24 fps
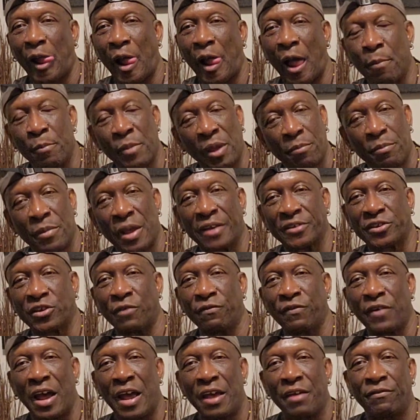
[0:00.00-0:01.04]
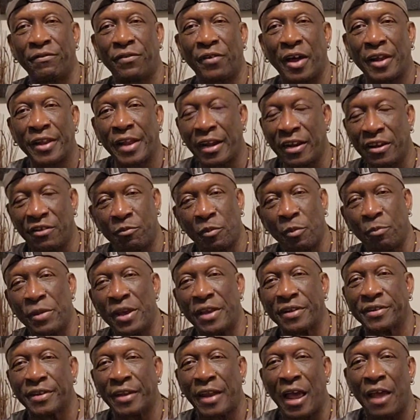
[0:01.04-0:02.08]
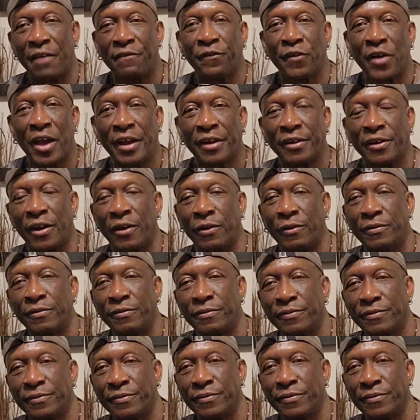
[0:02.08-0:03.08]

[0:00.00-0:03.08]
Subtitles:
And make me survive, and I live my best life right now.